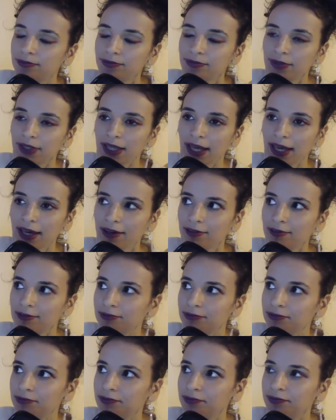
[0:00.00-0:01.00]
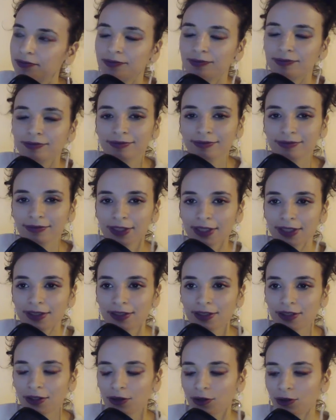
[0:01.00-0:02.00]
Yeah,
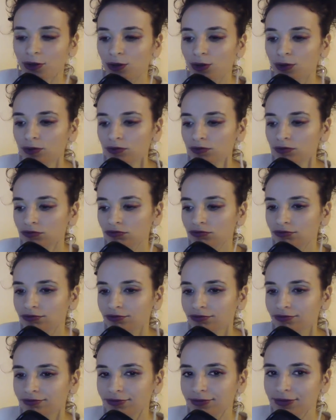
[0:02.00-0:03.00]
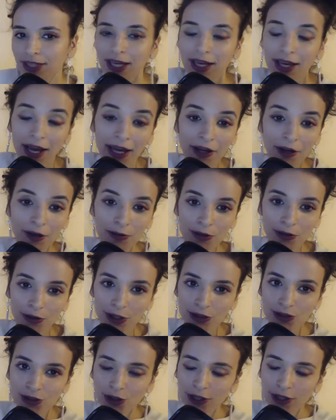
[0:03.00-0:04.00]
so I hope you
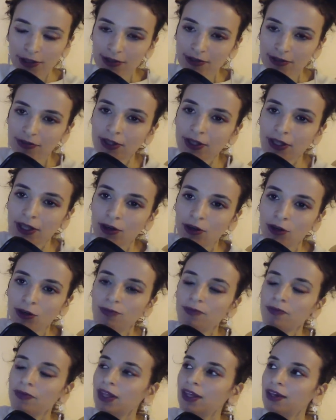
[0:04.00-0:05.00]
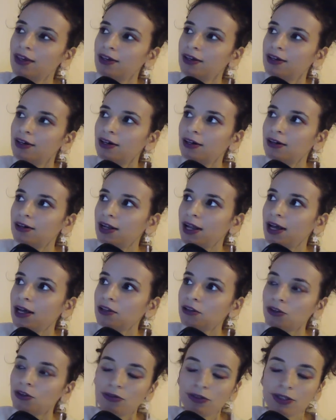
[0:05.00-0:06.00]
enjoyed this video. A
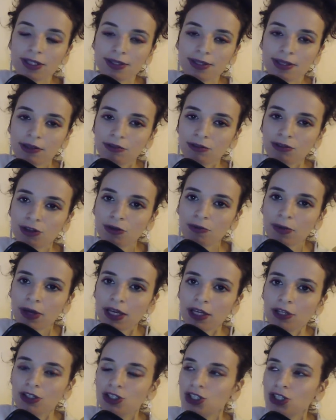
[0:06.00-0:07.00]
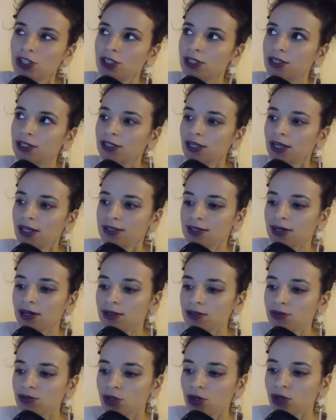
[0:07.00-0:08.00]
lot of this information is
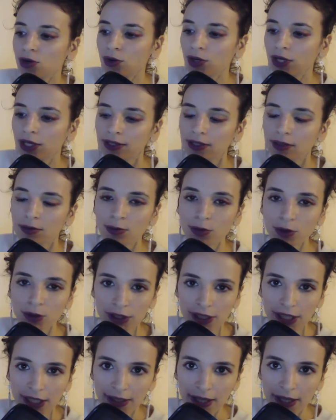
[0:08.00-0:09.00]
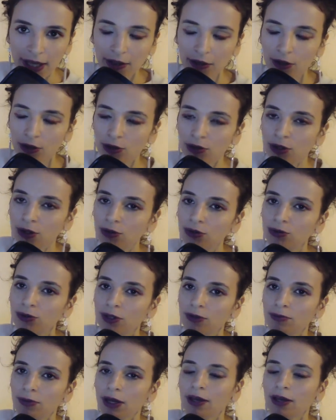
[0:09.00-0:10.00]
also in the book that I co-wrote
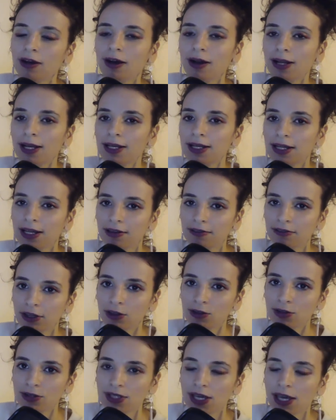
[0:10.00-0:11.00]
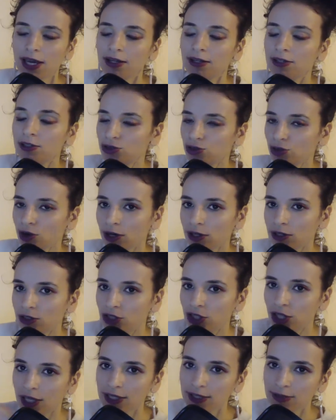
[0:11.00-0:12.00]
with my colleague Levi Kozan,
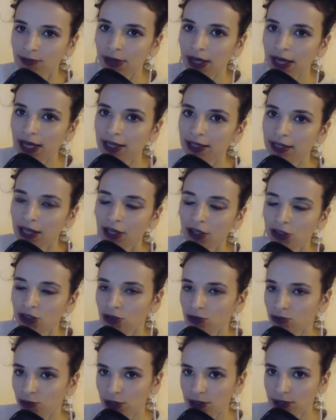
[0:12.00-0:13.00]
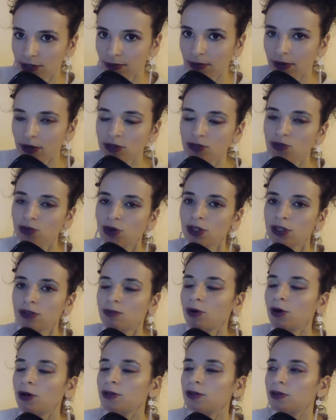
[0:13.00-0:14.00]
Astrology Explained, Ancient Principles for the
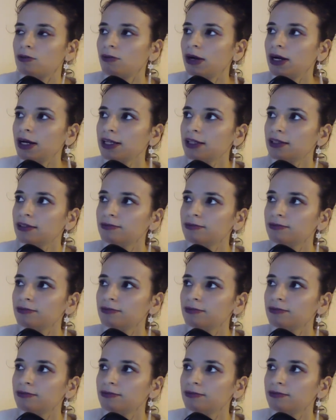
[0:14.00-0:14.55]
Modern Mind.